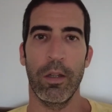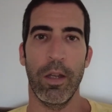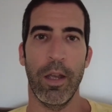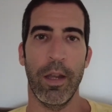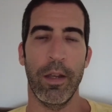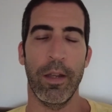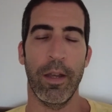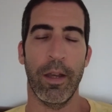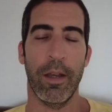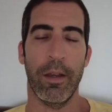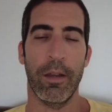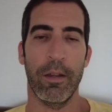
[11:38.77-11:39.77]
and
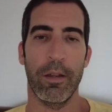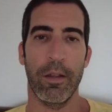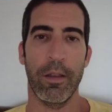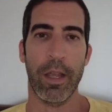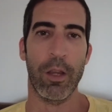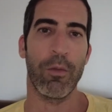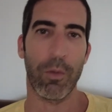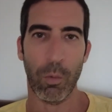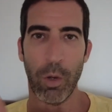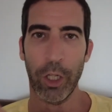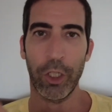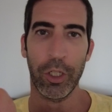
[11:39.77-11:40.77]
thank you for
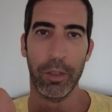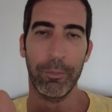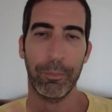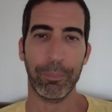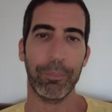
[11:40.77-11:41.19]
watching,